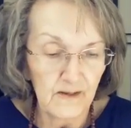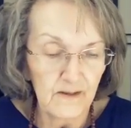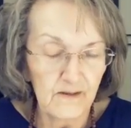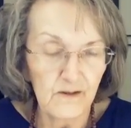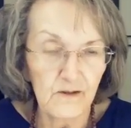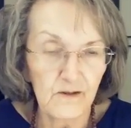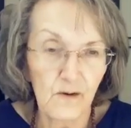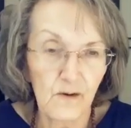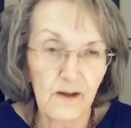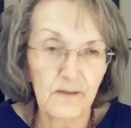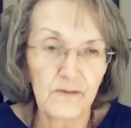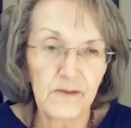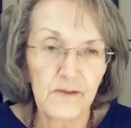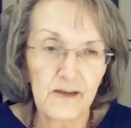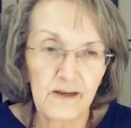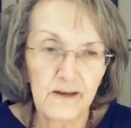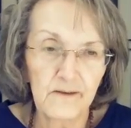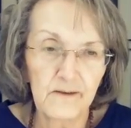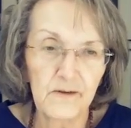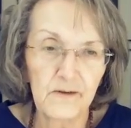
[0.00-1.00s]
So I'll
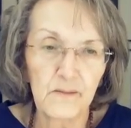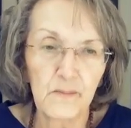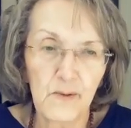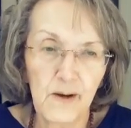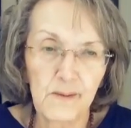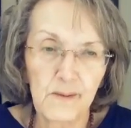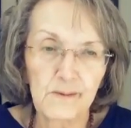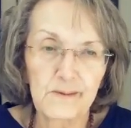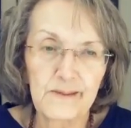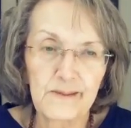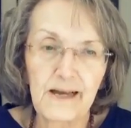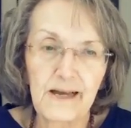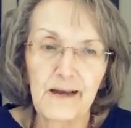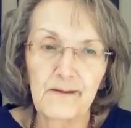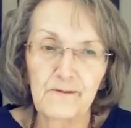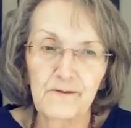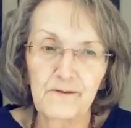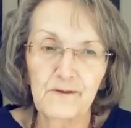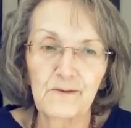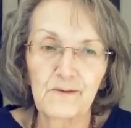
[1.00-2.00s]
think of it probably
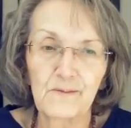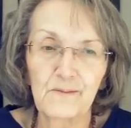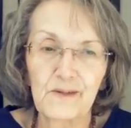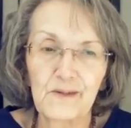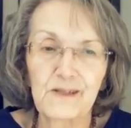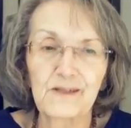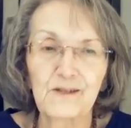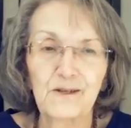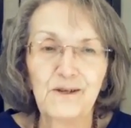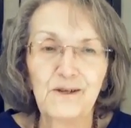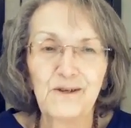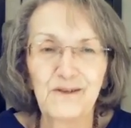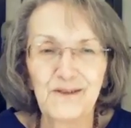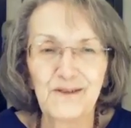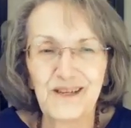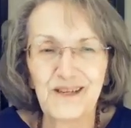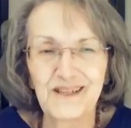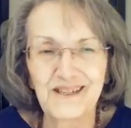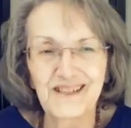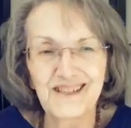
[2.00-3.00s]
after we do
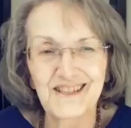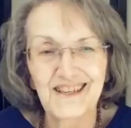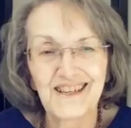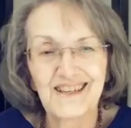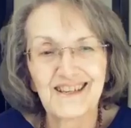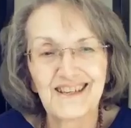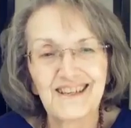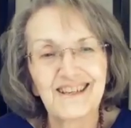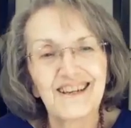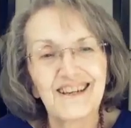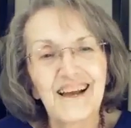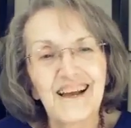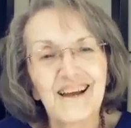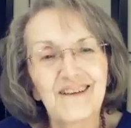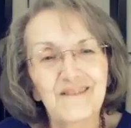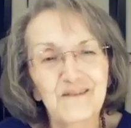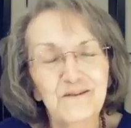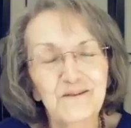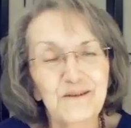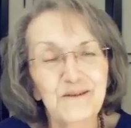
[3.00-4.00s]
this,
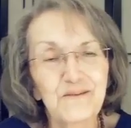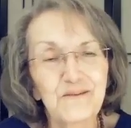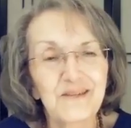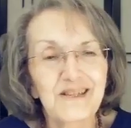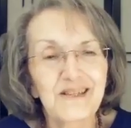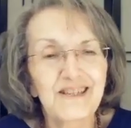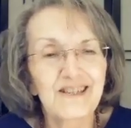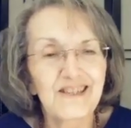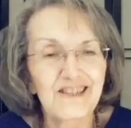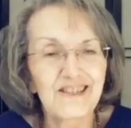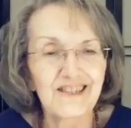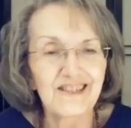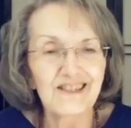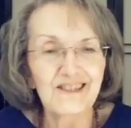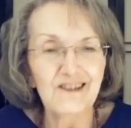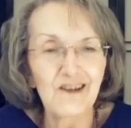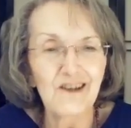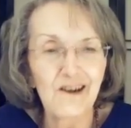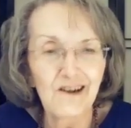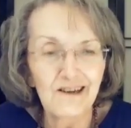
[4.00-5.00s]
after we finish this
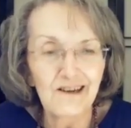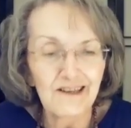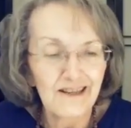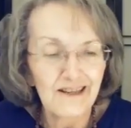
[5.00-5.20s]
talk.